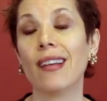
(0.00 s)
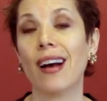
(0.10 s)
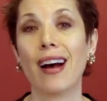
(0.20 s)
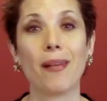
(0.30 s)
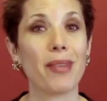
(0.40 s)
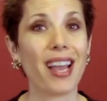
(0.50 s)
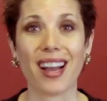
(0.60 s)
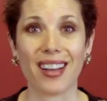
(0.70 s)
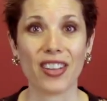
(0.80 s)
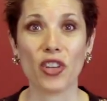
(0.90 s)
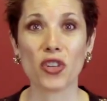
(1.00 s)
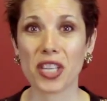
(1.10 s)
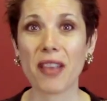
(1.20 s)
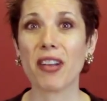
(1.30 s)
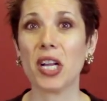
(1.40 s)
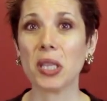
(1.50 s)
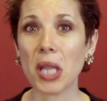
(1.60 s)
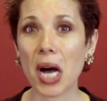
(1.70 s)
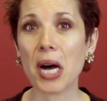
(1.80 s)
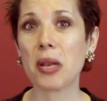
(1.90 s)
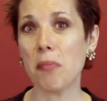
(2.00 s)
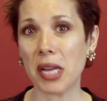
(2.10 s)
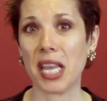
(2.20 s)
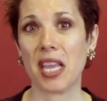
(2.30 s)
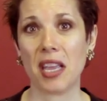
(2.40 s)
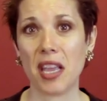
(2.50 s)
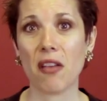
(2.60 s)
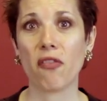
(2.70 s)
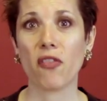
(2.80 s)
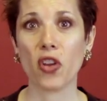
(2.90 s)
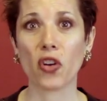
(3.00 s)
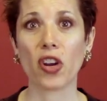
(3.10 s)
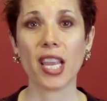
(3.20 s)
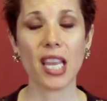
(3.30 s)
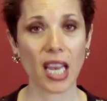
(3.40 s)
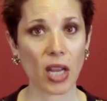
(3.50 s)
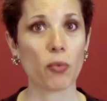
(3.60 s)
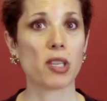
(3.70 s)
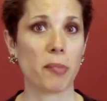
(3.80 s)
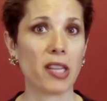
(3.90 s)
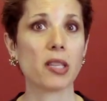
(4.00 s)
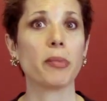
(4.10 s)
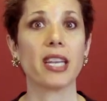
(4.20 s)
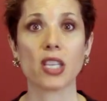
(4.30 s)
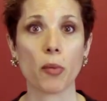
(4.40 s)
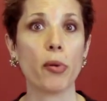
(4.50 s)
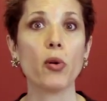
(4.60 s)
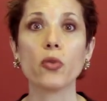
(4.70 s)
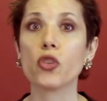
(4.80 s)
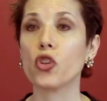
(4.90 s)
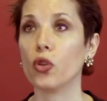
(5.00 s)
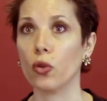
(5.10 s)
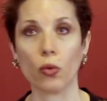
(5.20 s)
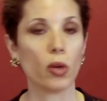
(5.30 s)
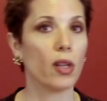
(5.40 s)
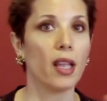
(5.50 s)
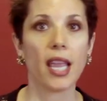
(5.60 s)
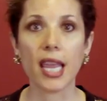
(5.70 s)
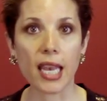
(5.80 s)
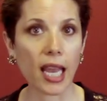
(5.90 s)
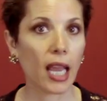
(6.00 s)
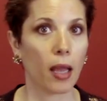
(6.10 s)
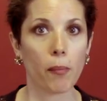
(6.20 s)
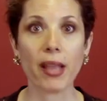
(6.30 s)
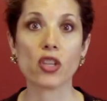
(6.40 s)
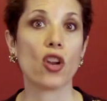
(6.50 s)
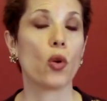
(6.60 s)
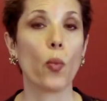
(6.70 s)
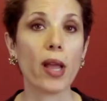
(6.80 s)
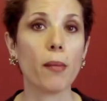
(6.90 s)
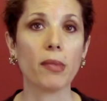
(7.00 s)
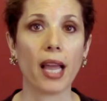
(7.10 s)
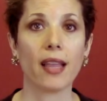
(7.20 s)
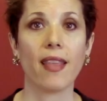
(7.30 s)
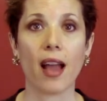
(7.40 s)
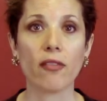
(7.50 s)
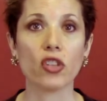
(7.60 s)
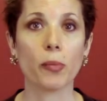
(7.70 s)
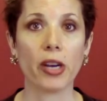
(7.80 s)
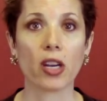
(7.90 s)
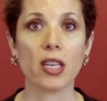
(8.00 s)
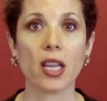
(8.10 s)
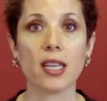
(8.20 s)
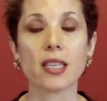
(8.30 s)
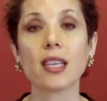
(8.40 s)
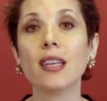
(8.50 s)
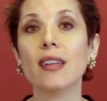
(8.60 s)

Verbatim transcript: Um, yeah, you're saving a lot of money if you're eating responsibly as opposed to eating based on whim like the average American does.